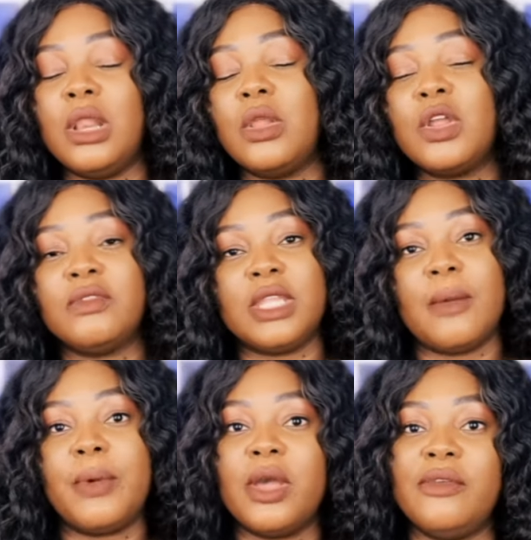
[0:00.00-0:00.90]
a lot of
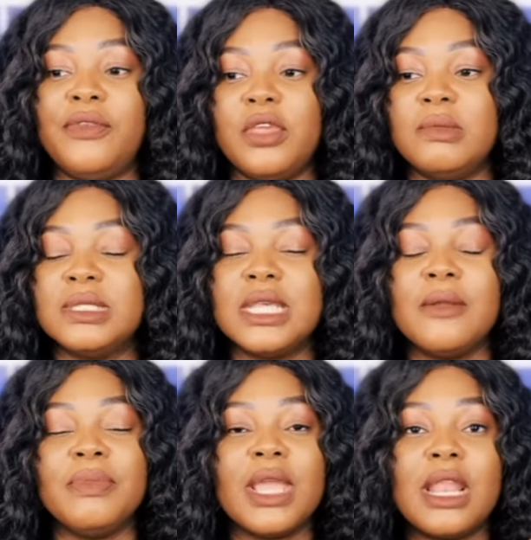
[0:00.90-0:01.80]
their perfumes,
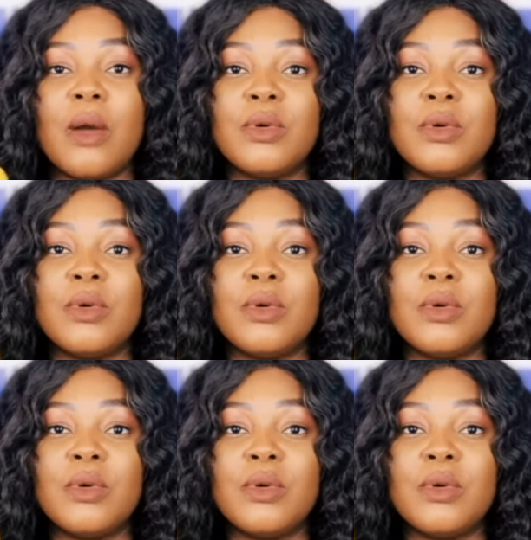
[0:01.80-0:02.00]
and I